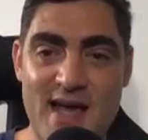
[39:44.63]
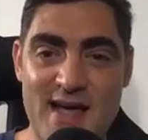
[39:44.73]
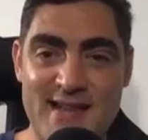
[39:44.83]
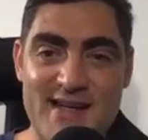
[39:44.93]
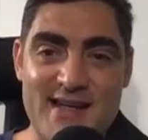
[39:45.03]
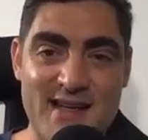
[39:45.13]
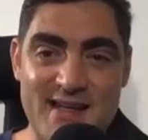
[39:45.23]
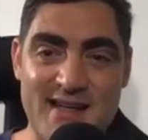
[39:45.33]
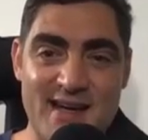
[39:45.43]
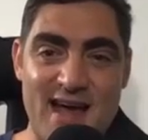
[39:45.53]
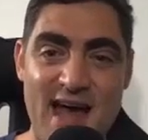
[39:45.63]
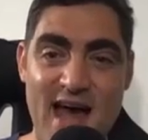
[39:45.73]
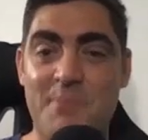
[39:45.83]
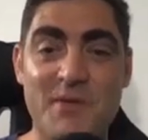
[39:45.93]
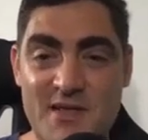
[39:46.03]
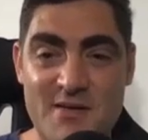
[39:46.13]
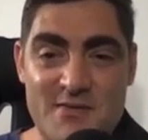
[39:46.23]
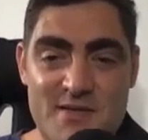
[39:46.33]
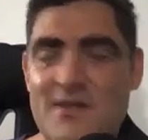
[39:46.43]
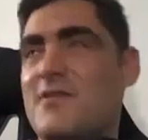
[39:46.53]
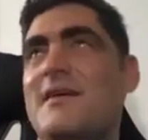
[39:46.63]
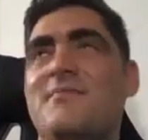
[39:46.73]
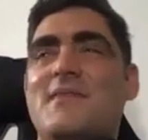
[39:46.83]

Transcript: And then like Apple comes, no,